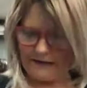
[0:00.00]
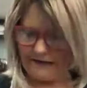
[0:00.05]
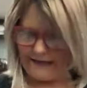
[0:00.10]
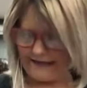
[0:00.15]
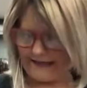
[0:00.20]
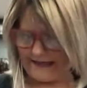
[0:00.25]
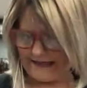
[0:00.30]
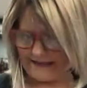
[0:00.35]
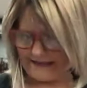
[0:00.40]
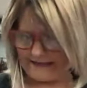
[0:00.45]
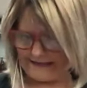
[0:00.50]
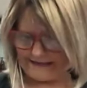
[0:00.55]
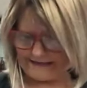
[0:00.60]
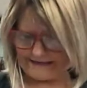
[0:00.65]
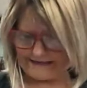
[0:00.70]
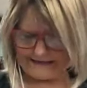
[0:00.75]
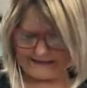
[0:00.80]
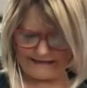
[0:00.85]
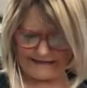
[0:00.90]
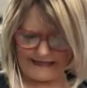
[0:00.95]
Again,
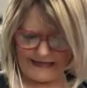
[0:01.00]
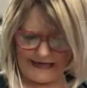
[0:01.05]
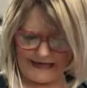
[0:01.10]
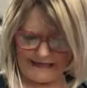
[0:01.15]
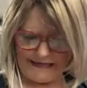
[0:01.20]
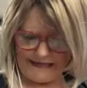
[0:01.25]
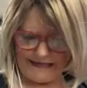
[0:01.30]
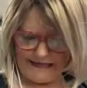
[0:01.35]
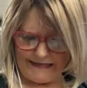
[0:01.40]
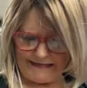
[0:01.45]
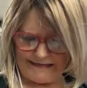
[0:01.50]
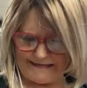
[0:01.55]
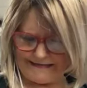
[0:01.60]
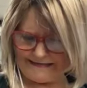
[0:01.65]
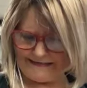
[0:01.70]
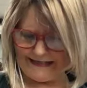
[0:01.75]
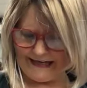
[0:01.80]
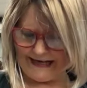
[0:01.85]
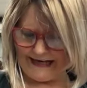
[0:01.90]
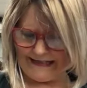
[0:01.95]
this is
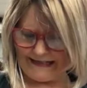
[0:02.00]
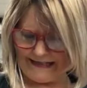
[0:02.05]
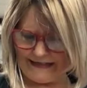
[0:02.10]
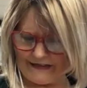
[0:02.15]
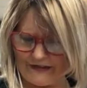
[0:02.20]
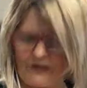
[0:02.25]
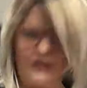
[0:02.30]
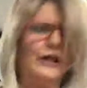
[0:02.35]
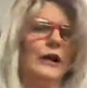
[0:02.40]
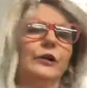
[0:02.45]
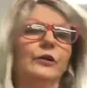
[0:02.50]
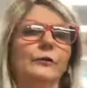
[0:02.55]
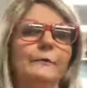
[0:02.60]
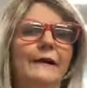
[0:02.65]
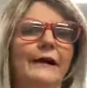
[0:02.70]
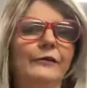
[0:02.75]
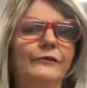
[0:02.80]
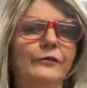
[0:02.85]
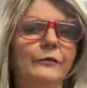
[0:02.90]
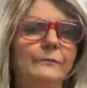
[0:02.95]
Zane in the color
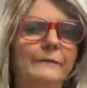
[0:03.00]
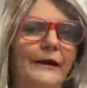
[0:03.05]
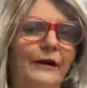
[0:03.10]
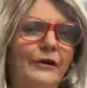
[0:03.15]
Melted